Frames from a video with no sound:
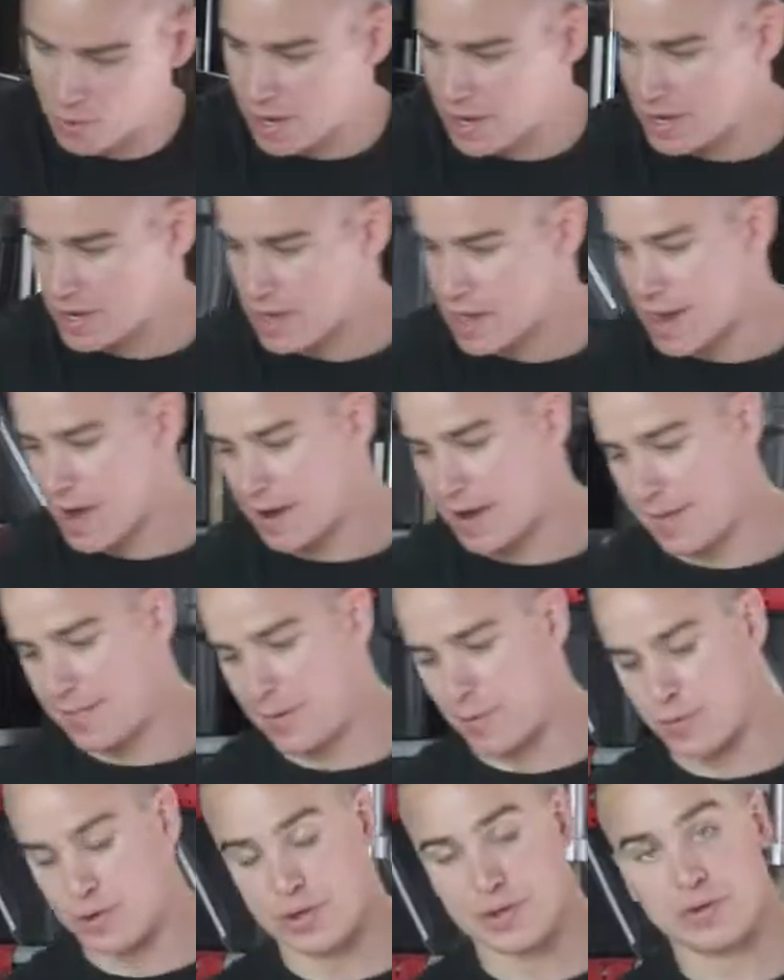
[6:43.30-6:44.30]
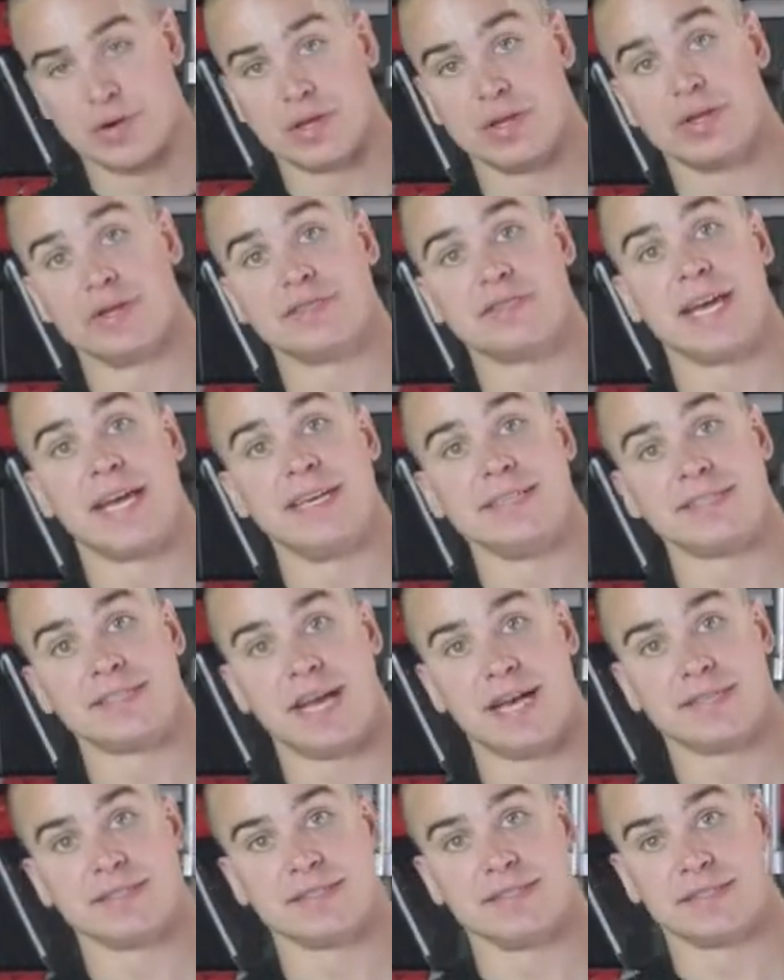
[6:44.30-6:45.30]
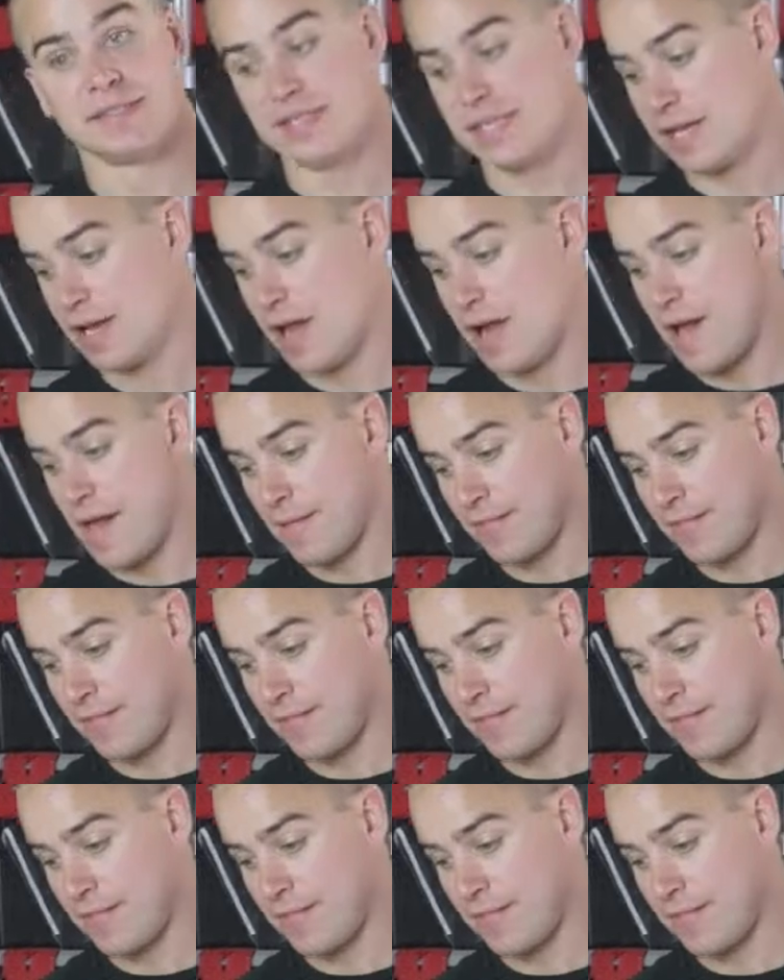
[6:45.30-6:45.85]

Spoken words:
one, and then we're gonna do our little taste test and see.